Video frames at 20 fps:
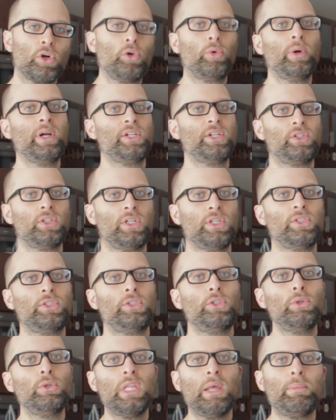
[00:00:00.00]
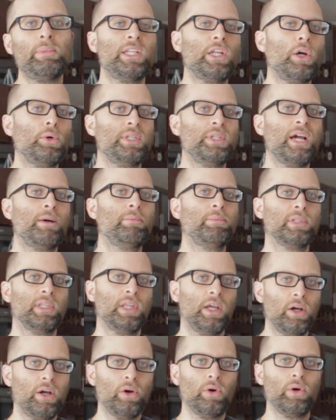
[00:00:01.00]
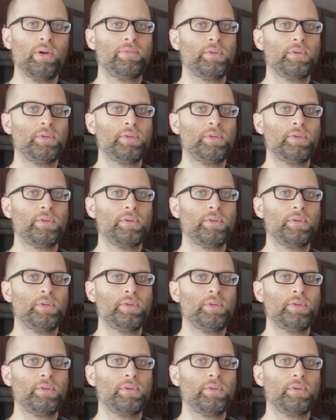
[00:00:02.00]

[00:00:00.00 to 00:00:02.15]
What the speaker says: questions, do let me know down below.